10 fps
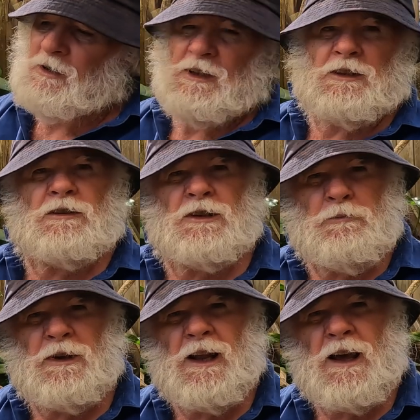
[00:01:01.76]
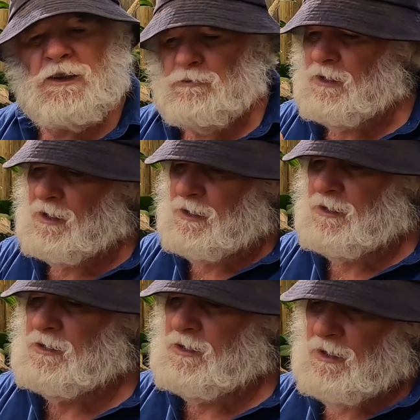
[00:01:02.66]
I did tip it out as well, and
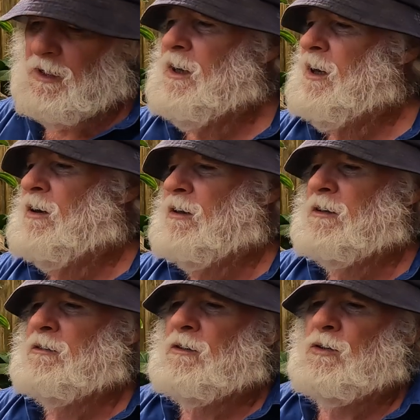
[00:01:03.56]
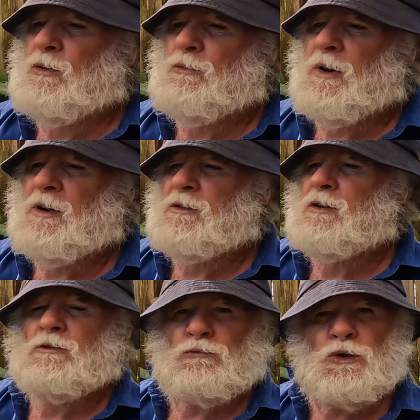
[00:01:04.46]
it's got good
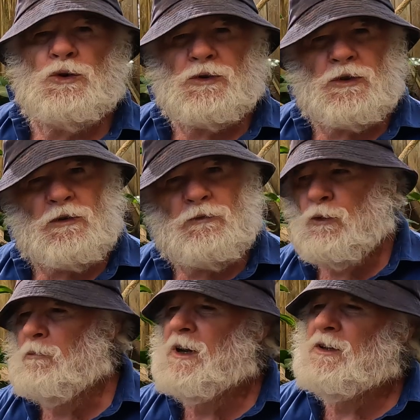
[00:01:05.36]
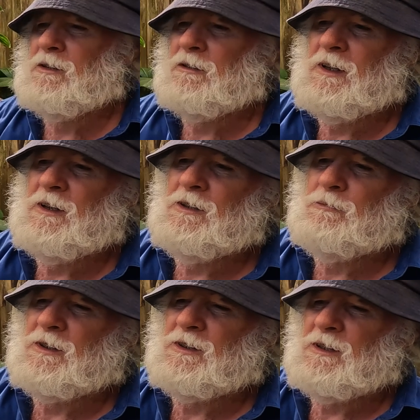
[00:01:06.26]
root formation on there.
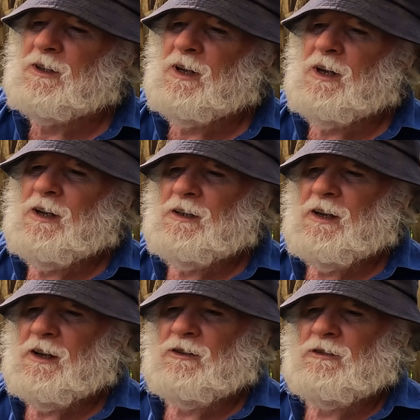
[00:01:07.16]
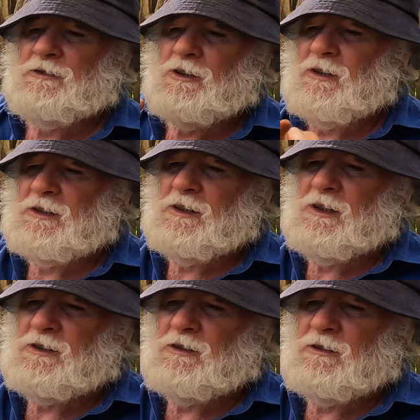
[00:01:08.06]
This one's taken off
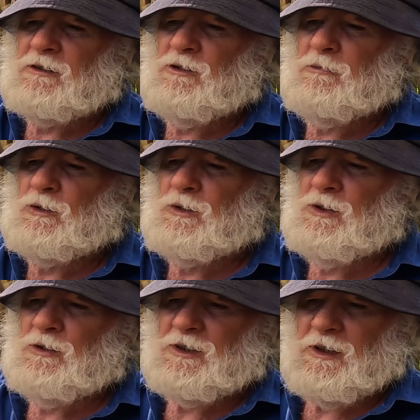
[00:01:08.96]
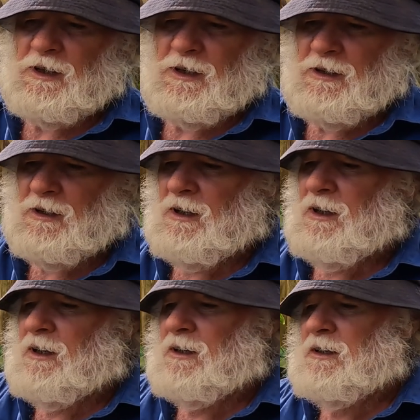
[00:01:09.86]
nicely. It's got 2 more shoots there
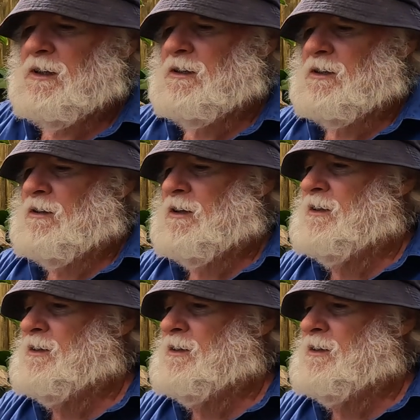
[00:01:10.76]
and these guys.